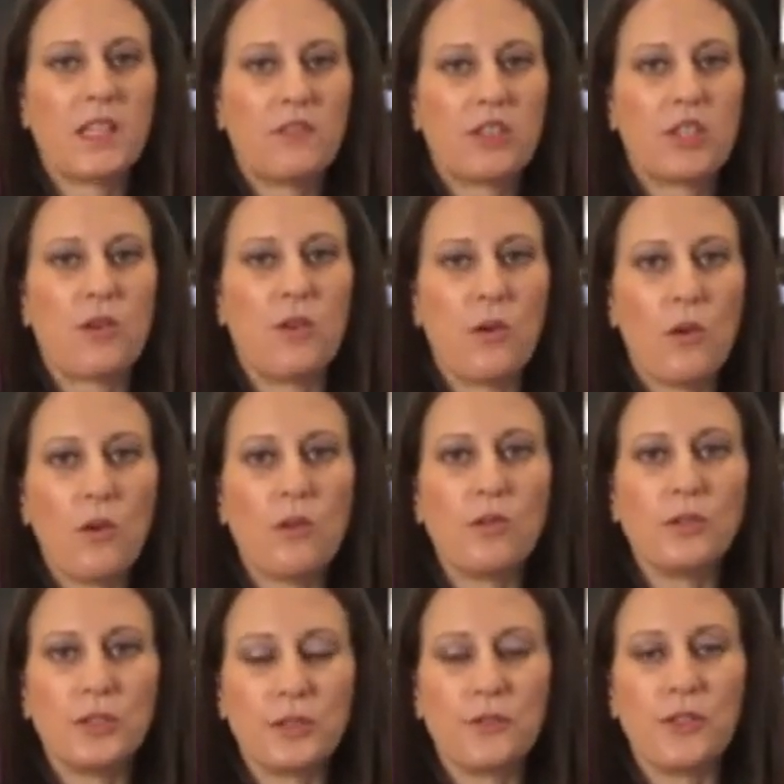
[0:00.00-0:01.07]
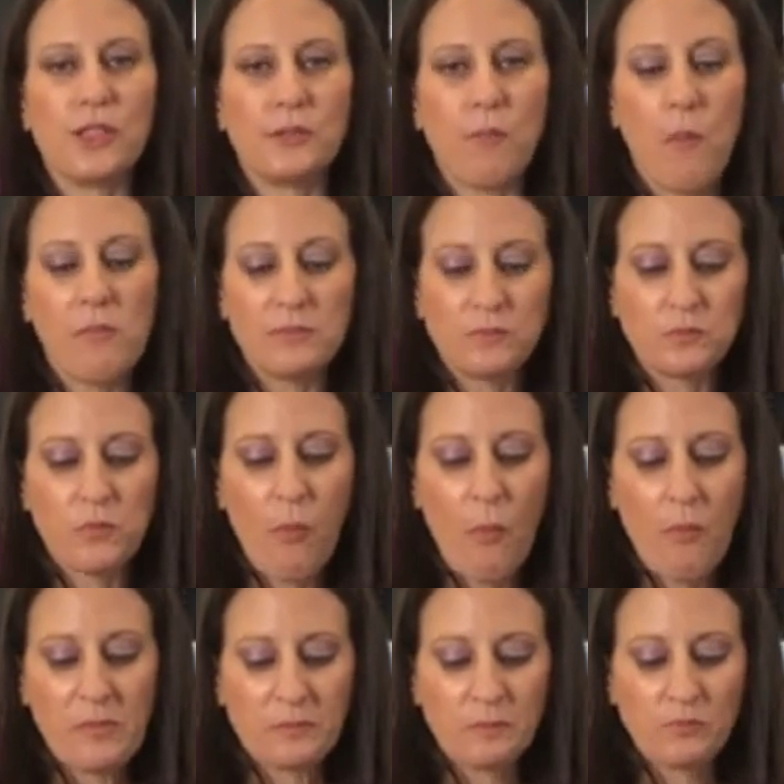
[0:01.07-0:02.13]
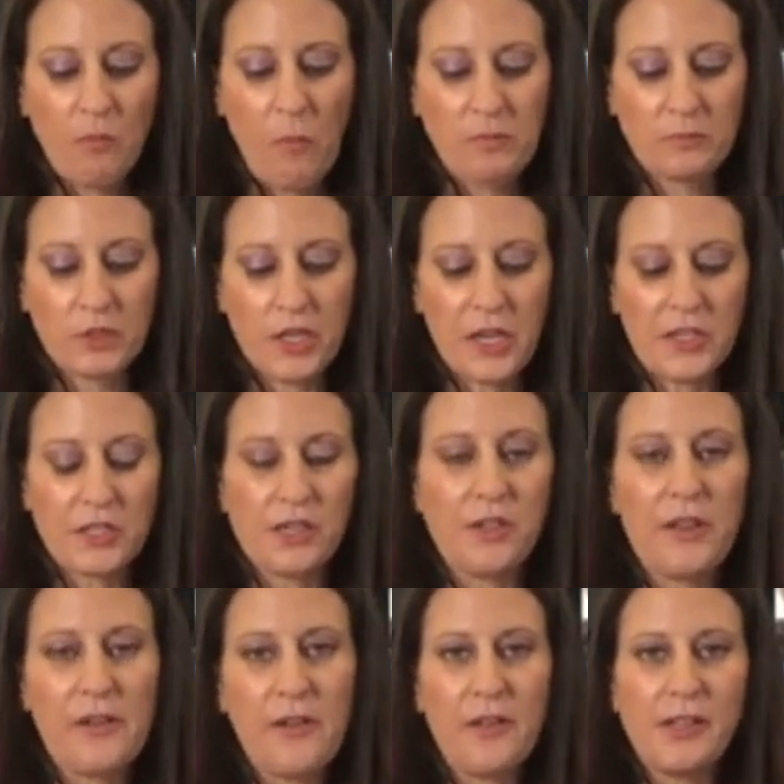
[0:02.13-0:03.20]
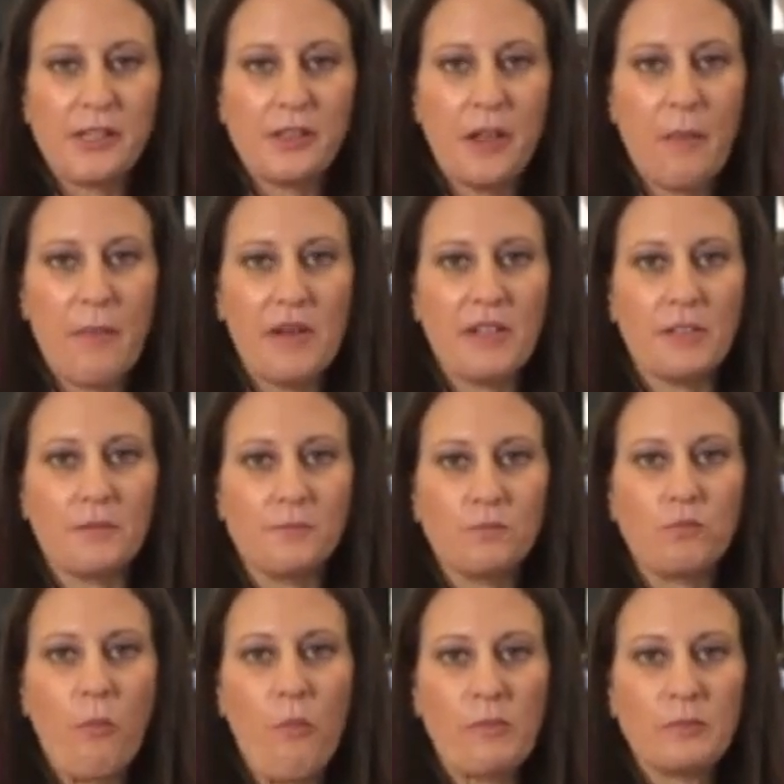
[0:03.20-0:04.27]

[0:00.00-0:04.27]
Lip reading: That gives it a whole different taste. I didn't know it got better.